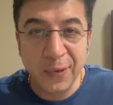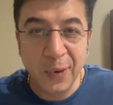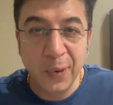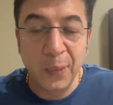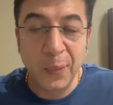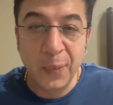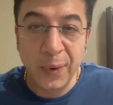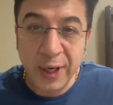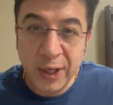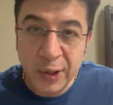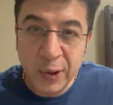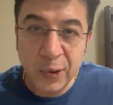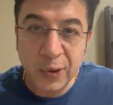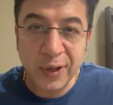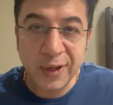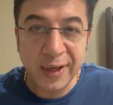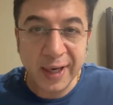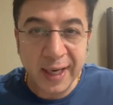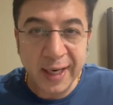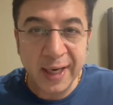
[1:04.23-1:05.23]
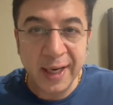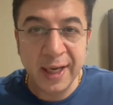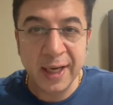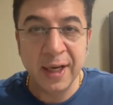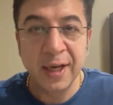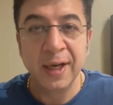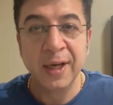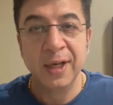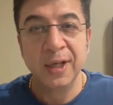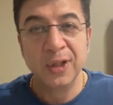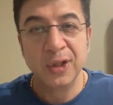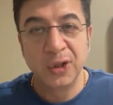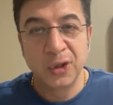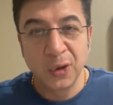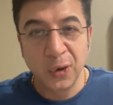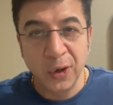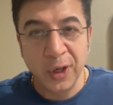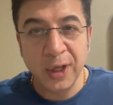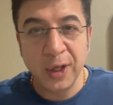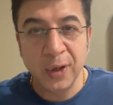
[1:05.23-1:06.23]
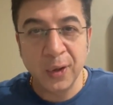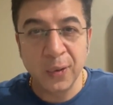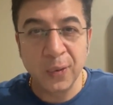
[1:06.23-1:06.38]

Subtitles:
you a video training showing